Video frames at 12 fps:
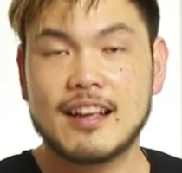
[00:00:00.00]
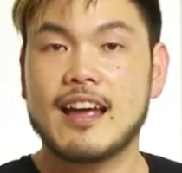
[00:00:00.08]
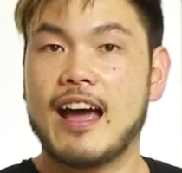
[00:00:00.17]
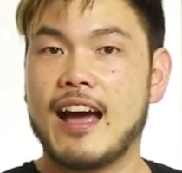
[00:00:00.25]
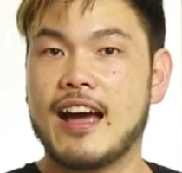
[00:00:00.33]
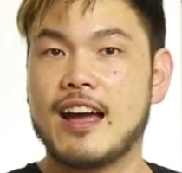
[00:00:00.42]

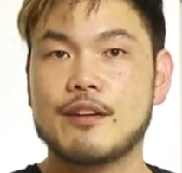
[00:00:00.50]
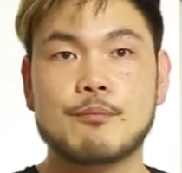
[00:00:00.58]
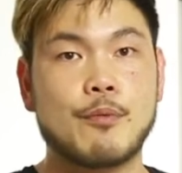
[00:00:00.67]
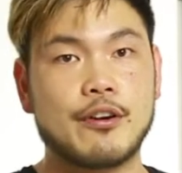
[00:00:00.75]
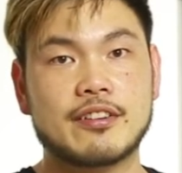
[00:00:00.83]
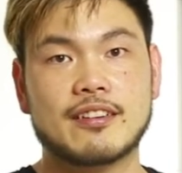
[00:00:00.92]
and
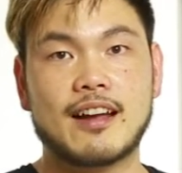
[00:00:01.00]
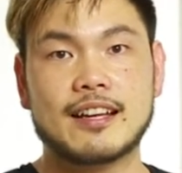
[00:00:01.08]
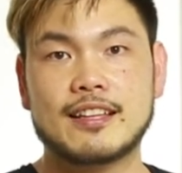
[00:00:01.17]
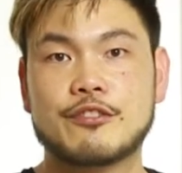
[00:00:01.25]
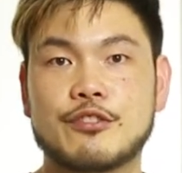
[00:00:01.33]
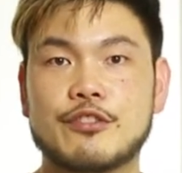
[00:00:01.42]
most
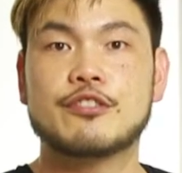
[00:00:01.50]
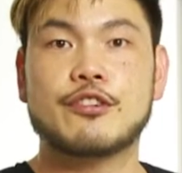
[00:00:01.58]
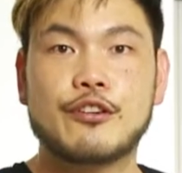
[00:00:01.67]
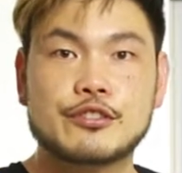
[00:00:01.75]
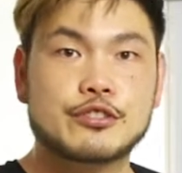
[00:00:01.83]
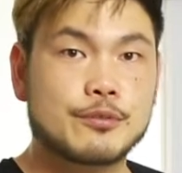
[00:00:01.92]
likely through
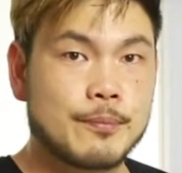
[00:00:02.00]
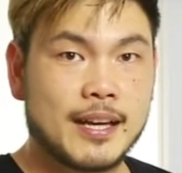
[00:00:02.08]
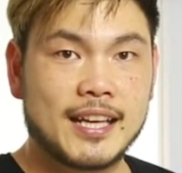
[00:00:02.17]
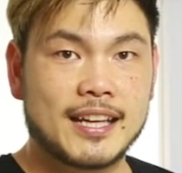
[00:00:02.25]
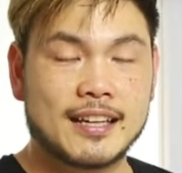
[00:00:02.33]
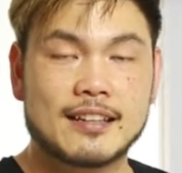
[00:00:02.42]
social
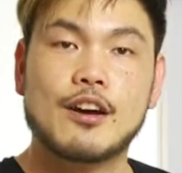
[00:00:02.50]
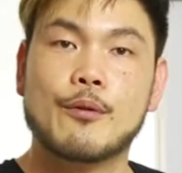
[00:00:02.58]
media,